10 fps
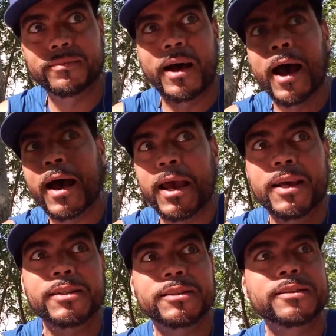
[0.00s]

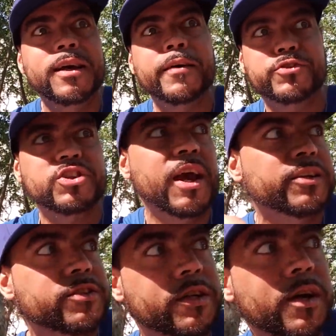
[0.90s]
I have checked,
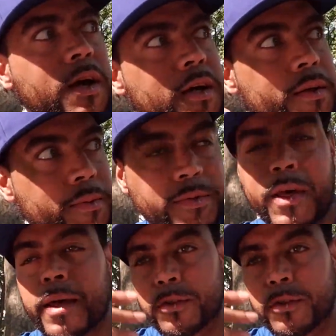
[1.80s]
that,